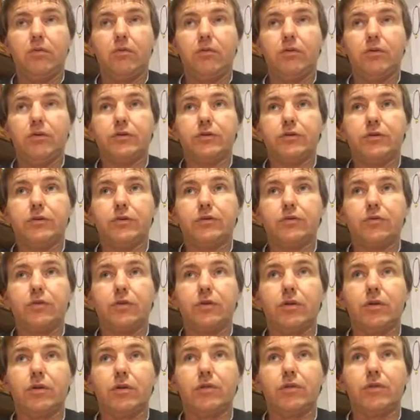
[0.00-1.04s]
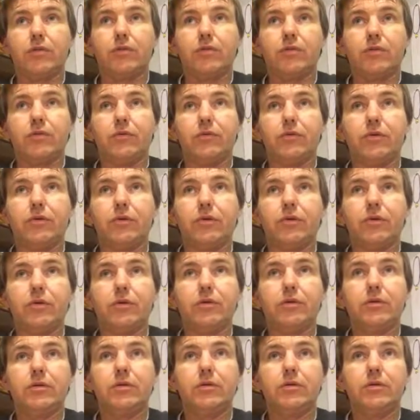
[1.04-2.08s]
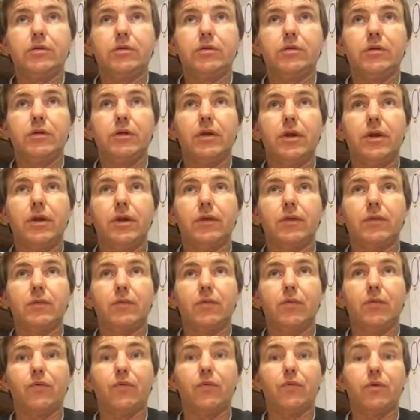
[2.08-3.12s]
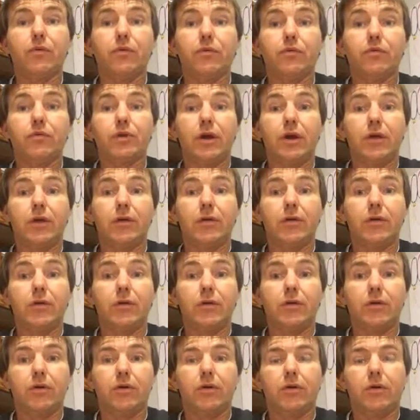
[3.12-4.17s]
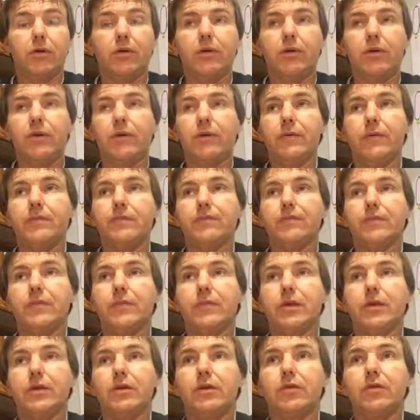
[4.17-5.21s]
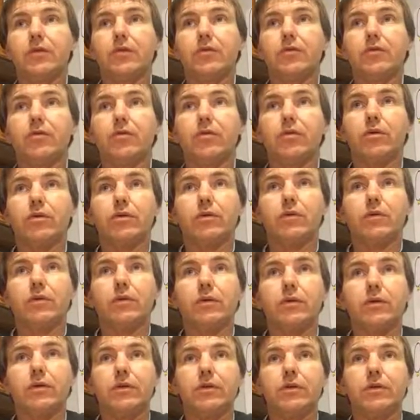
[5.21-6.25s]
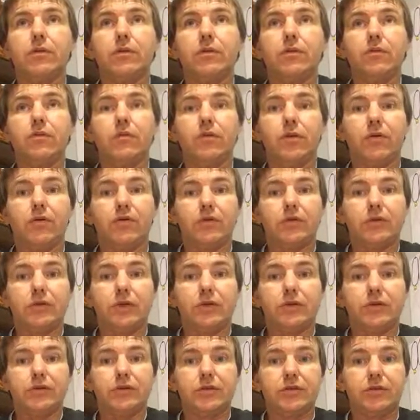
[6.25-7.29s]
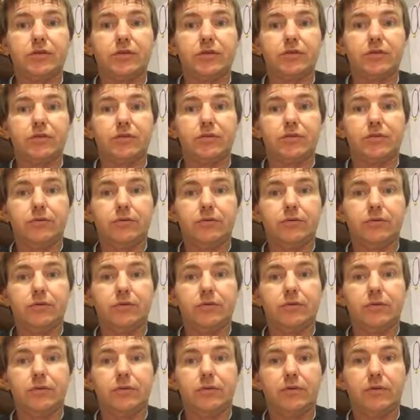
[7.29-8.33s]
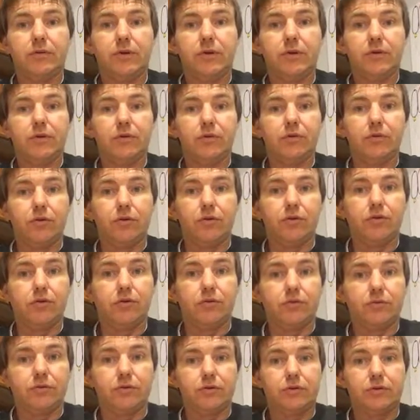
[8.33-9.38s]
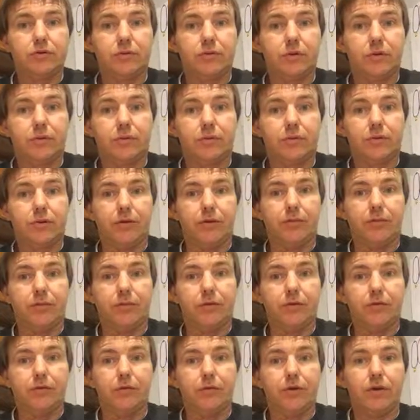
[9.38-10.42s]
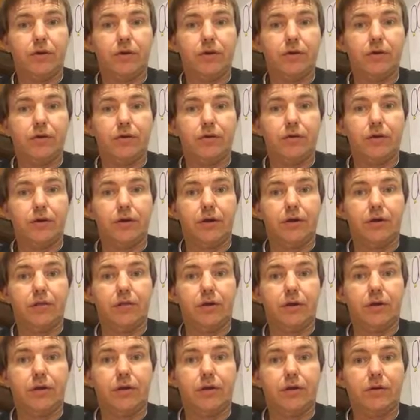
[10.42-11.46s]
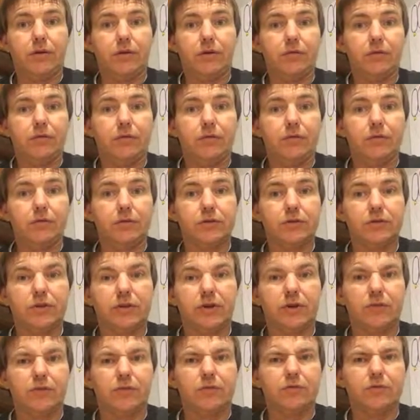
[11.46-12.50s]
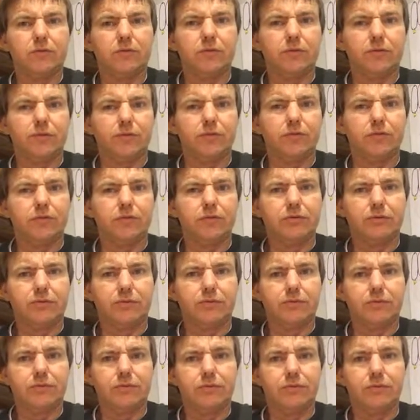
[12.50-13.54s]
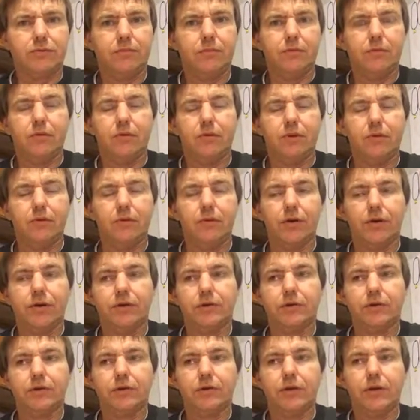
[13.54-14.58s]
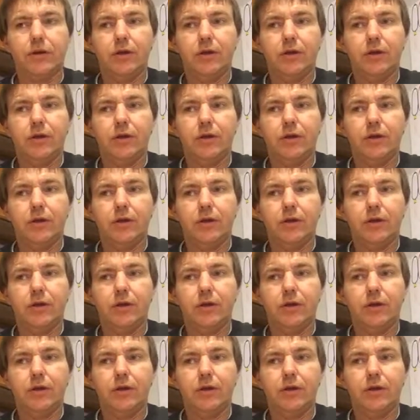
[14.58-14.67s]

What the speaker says: which is where you have, before you tie your hook on, you want to run whatever size sinker you want to use, whether it be a bullet weight or an egg weight. Most of the time, most people use bullet weights.